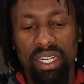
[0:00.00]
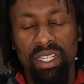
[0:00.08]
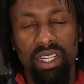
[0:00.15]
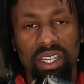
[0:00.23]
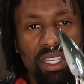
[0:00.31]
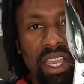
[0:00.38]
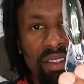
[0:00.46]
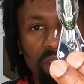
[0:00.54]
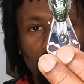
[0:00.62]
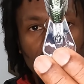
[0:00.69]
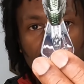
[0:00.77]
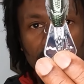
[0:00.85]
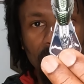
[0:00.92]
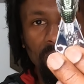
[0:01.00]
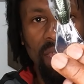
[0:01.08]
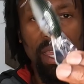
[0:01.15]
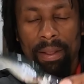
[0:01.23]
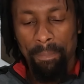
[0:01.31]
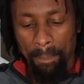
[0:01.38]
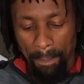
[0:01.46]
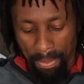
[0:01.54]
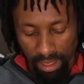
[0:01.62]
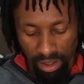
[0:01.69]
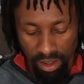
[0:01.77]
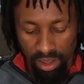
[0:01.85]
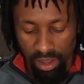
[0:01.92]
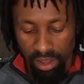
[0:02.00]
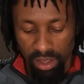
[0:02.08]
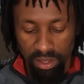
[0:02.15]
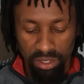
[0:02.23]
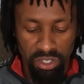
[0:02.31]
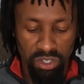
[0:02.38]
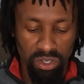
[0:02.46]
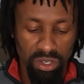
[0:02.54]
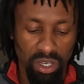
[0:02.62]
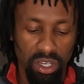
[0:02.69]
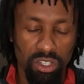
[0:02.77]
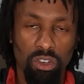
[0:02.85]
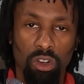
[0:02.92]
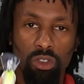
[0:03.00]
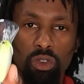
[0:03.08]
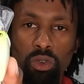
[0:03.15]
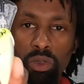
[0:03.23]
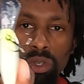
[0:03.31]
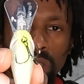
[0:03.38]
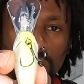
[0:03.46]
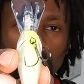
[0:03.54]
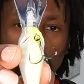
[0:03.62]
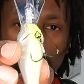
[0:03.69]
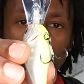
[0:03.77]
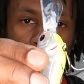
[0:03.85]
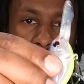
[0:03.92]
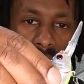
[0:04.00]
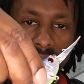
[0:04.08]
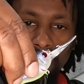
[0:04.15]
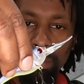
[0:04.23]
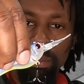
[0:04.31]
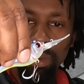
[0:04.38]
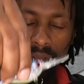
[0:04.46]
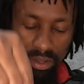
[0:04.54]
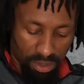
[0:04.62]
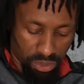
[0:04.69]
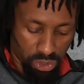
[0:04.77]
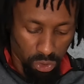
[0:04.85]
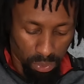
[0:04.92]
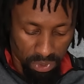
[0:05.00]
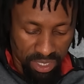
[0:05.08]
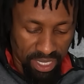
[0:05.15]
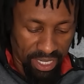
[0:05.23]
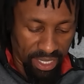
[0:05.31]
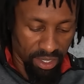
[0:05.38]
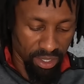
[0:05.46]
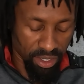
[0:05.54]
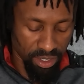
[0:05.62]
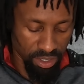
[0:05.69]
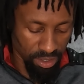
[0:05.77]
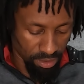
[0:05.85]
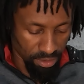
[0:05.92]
It does have the green, black, the chartreuse on the bottom. Super sticky hooks.